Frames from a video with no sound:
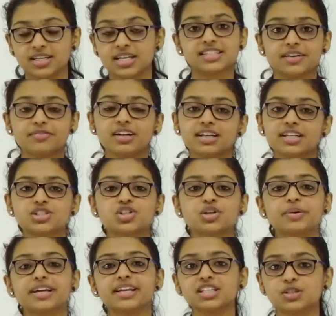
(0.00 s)
Civil
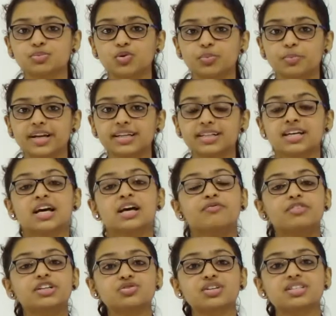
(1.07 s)
disobedience movement,
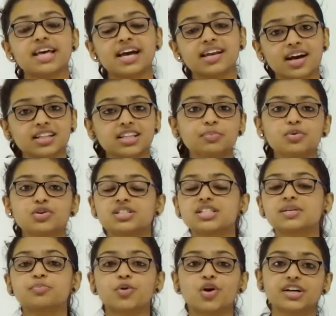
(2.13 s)
which was another most
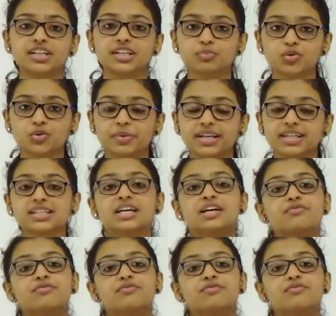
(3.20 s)
important movement,